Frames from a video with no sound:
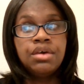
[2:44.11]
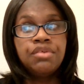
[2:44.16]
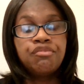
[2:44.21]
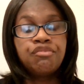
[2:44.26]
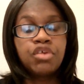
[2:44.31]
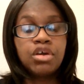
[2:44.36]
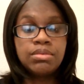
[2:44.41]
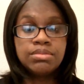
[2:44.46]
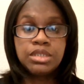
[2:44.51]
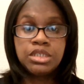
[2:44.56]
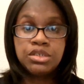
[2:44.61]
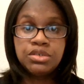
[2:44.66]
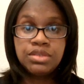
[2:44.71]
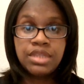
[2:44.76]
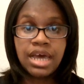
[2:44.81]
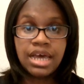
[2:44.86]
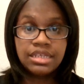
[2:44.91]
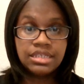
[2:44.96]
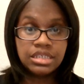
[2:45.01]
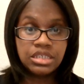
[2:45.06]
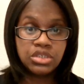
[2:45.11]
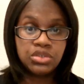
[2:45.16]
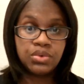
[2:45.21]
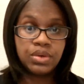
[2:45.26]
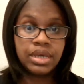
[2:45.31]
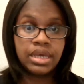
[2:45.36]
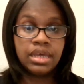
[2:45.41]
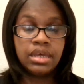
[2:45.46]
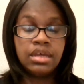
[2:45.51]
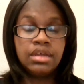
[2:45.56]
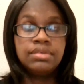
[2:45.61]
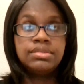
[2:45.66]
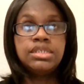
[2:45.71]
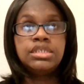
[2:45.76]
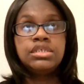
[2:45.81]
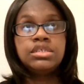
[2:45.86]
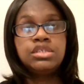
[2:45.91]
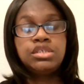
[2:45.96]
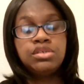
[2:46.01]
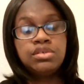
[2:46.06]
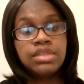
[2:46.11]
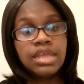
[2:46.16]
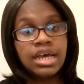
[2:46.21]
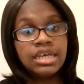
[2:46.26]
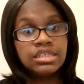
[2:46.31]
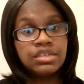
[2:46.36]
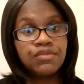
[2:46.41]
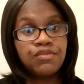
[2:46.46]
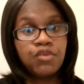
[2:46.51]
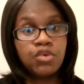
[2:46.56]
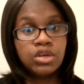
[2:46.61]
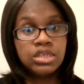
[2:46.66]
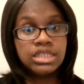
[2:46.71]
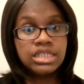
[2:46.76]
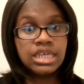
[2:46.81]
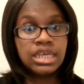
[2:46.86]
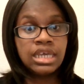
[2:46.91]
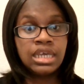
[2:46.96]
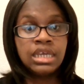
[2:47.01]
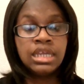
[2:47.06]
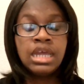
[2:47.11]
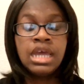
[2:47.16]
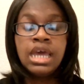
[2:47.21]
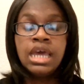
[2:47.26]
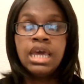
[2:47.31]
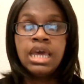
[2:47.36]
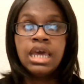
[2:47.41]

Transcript: from 2012 to 2014